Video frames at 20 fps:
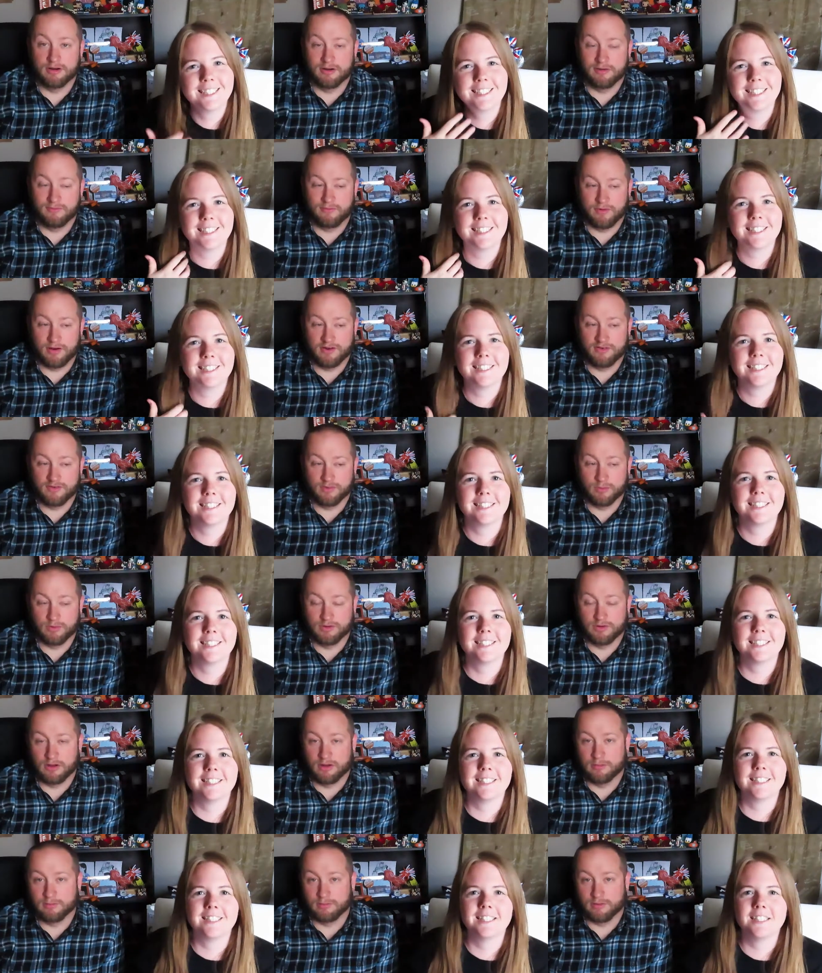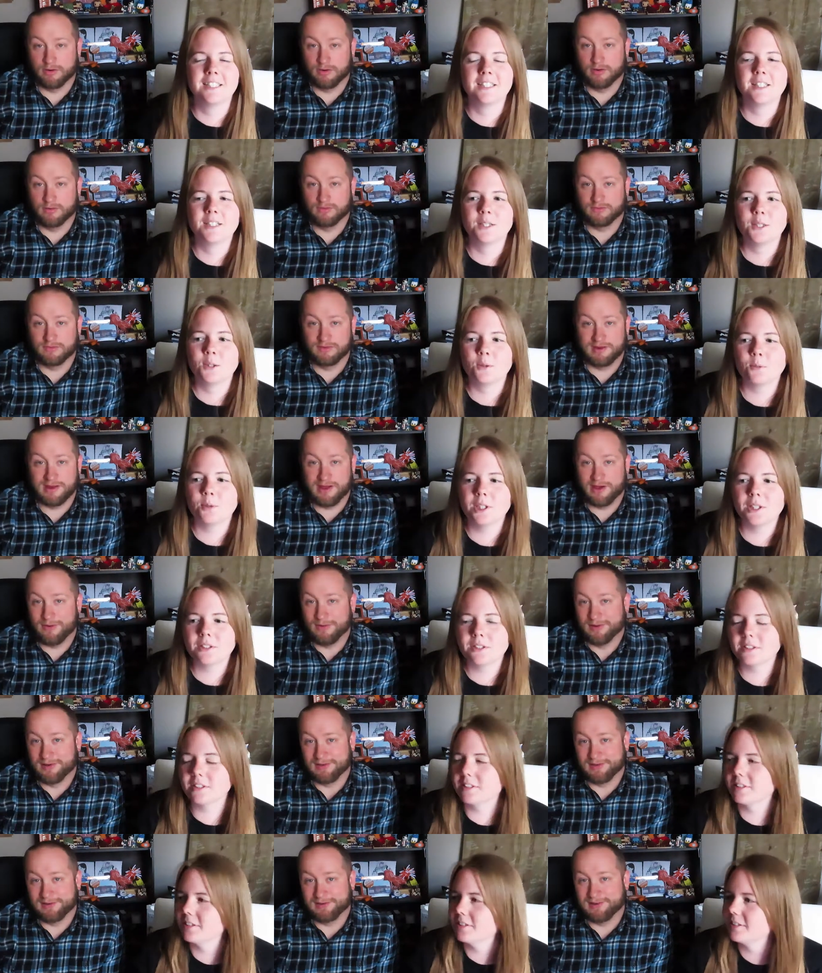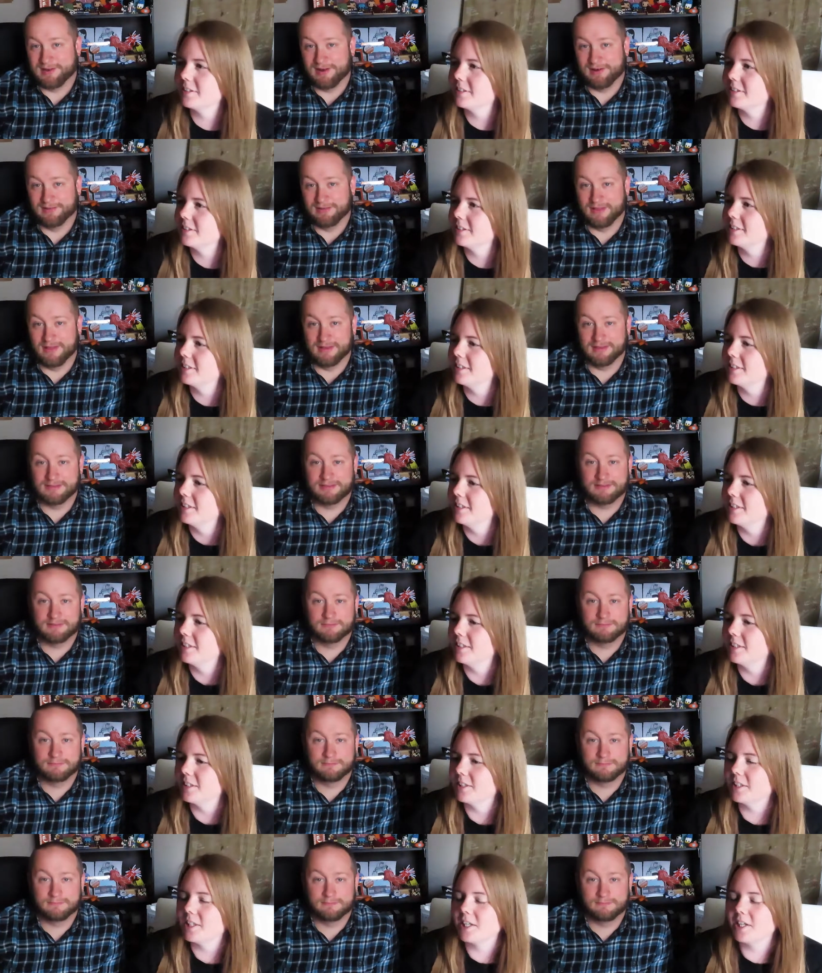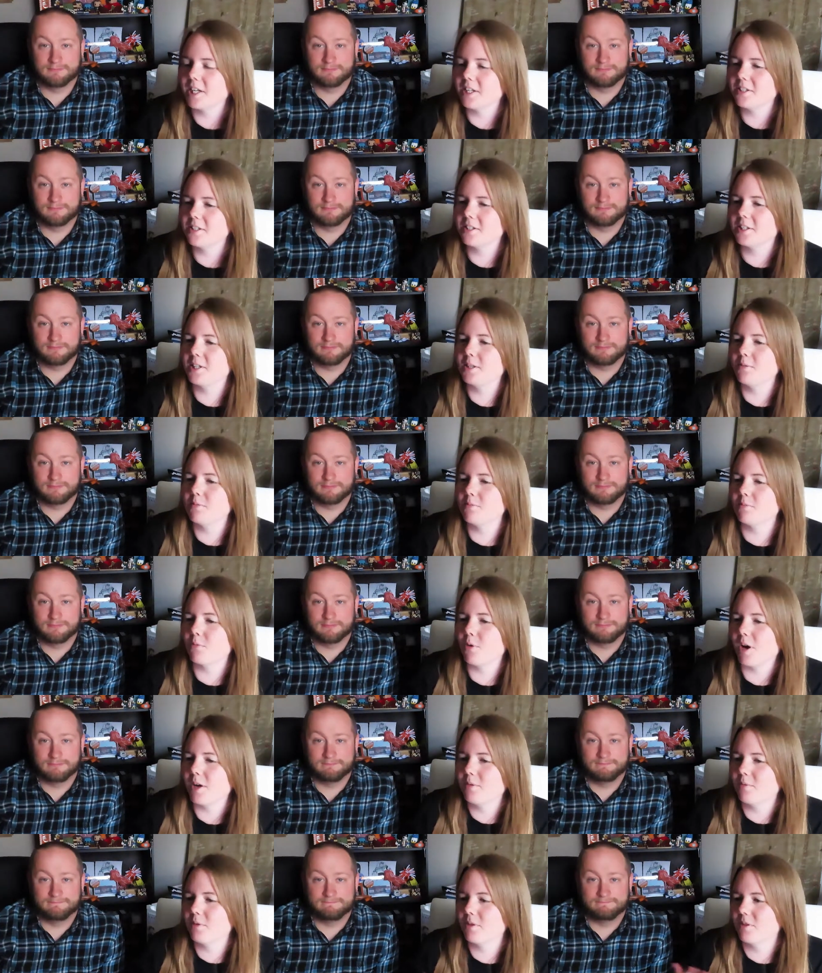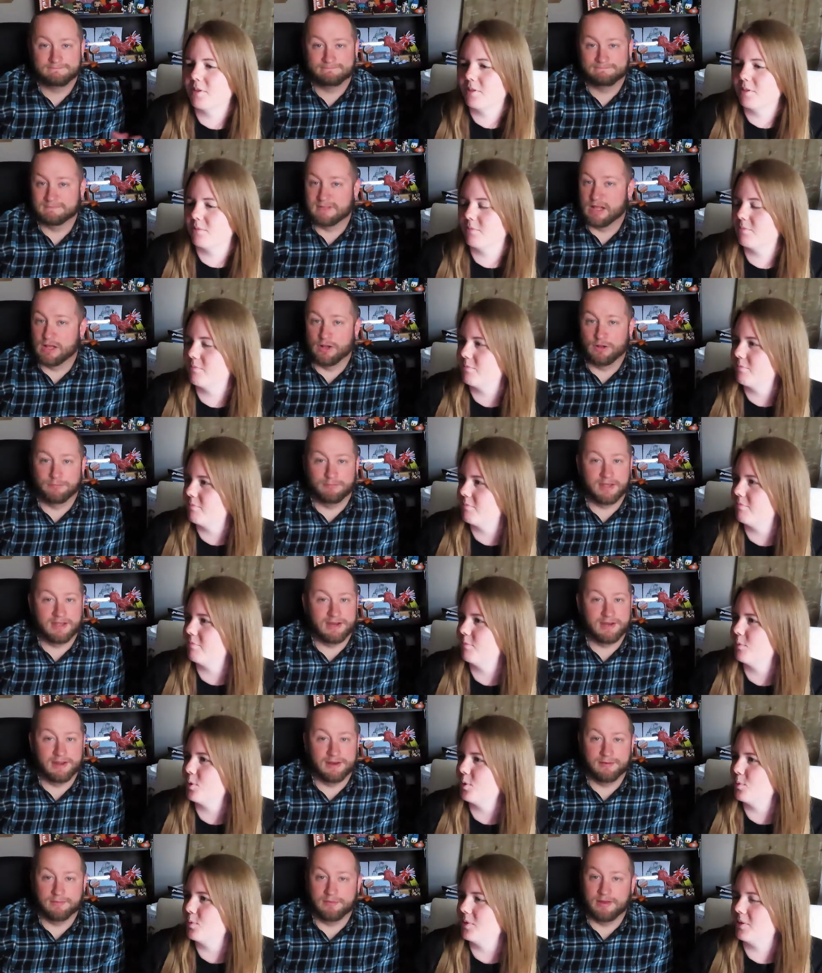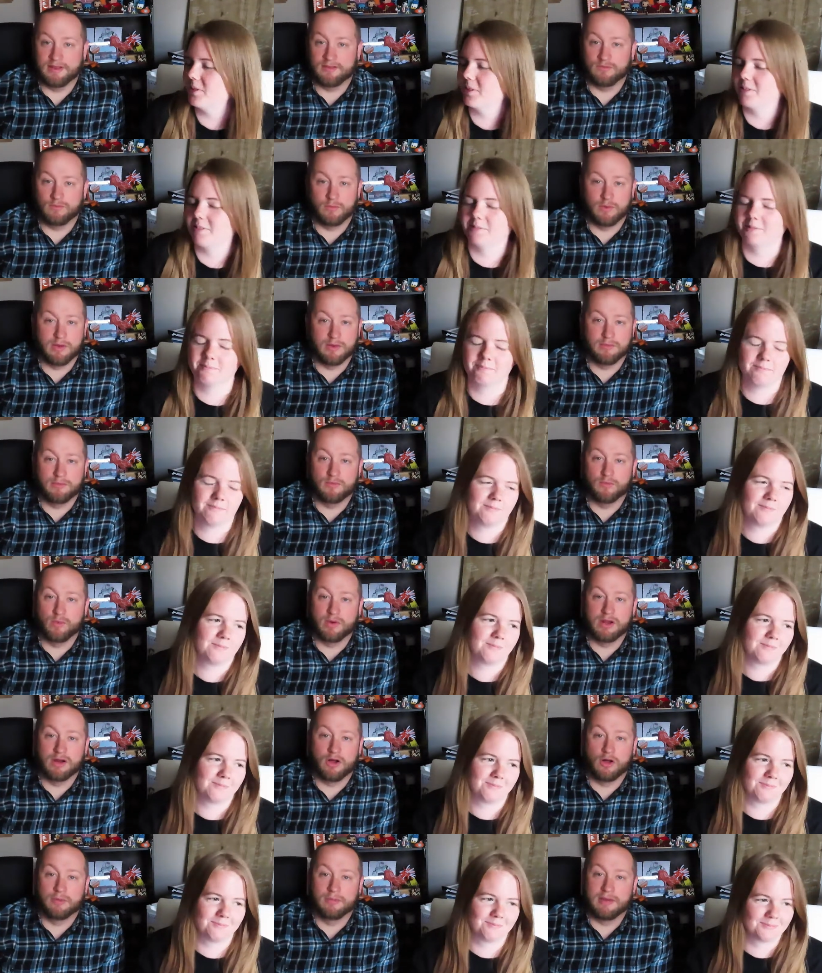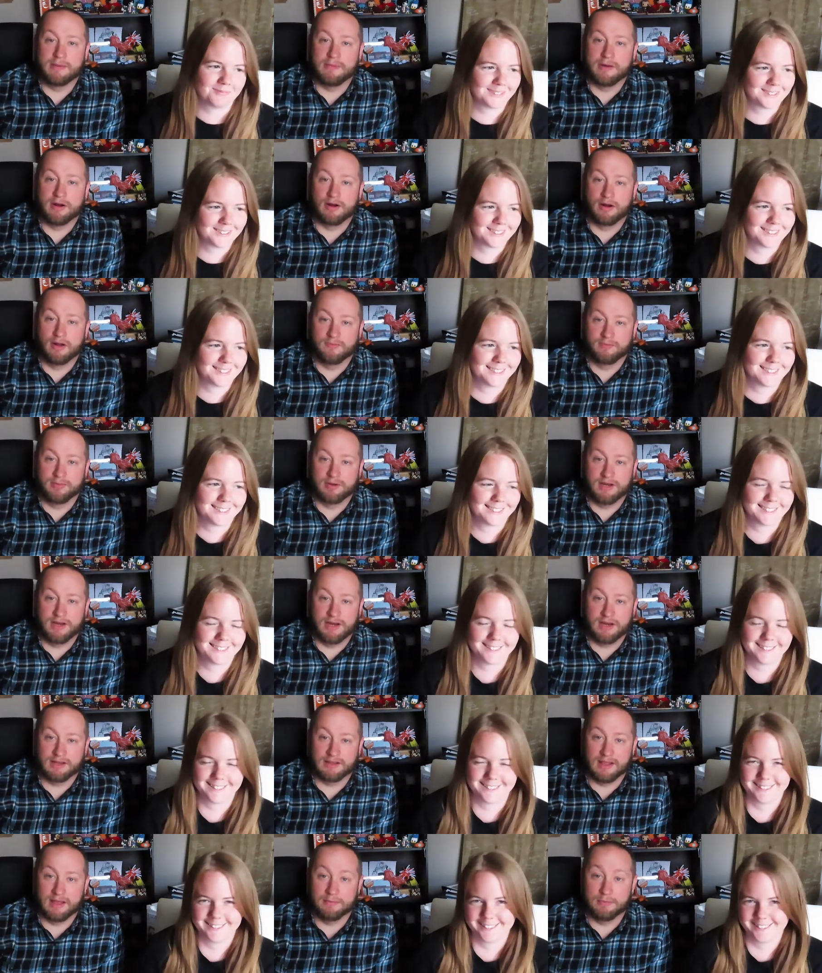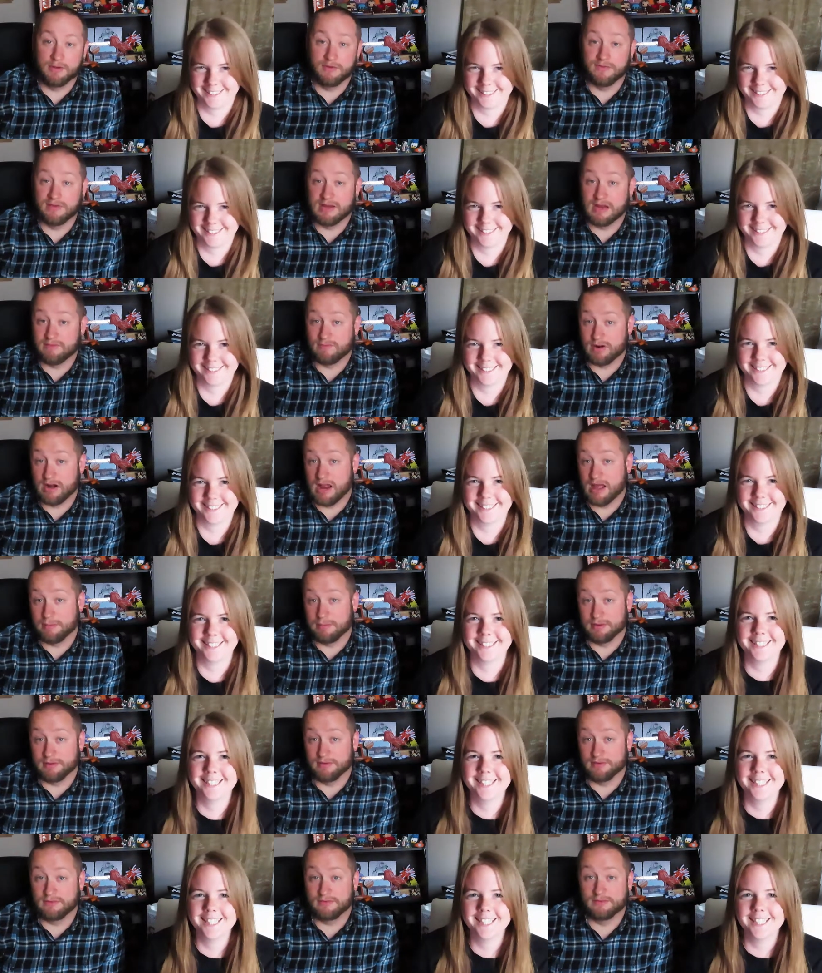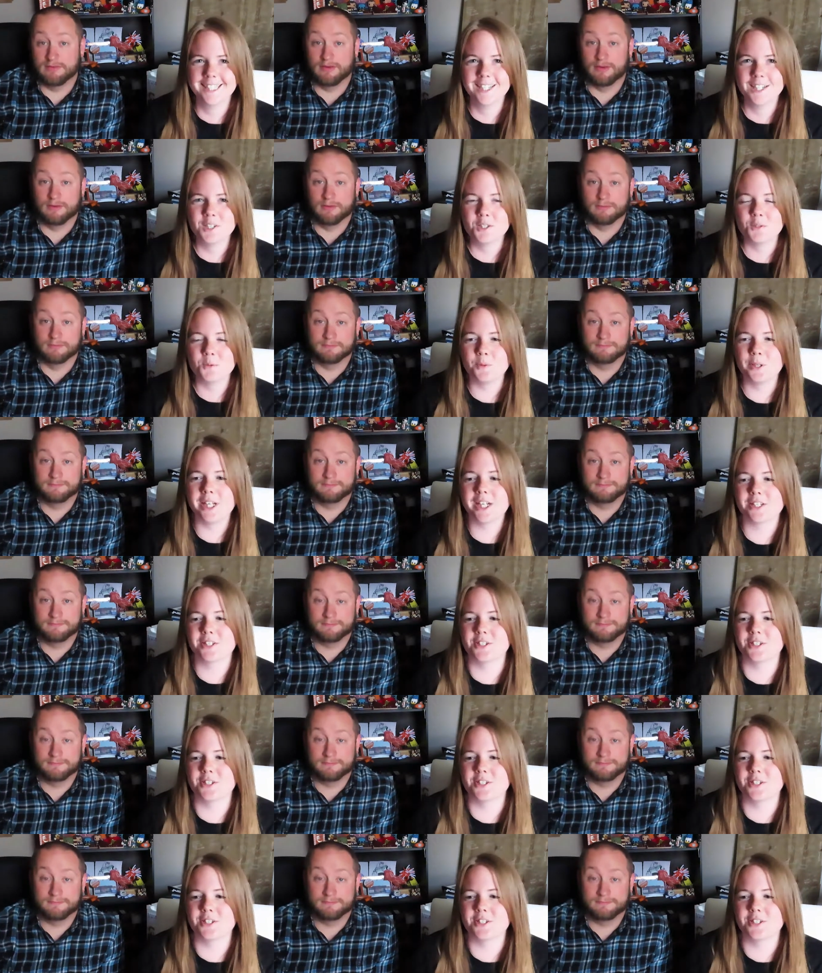Speaker 1: Brendan Fraser with Tom Cruise, and now I could care less.
Speaker 2: They had to keep right with the.
Speaker 1: No, they didn't. It, we, would all be better off pretending that movie never happened. So we